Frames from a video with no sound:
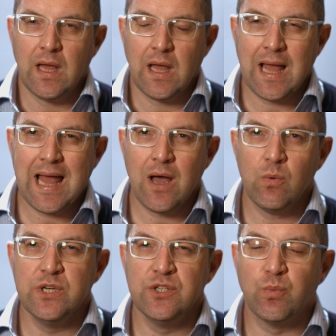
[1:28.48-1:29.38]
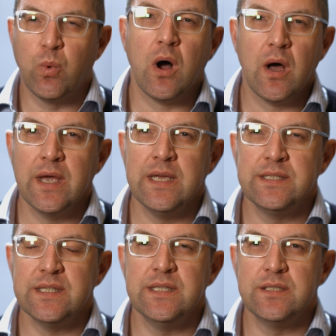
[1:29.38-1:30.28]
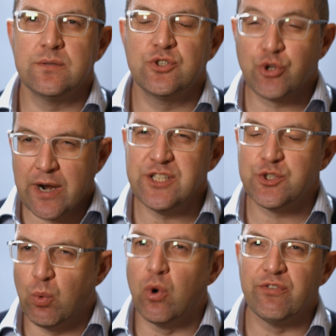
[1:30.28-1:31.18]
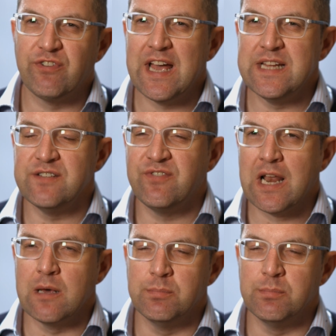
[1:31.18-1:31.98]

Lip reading: How and why did trench warfare develop?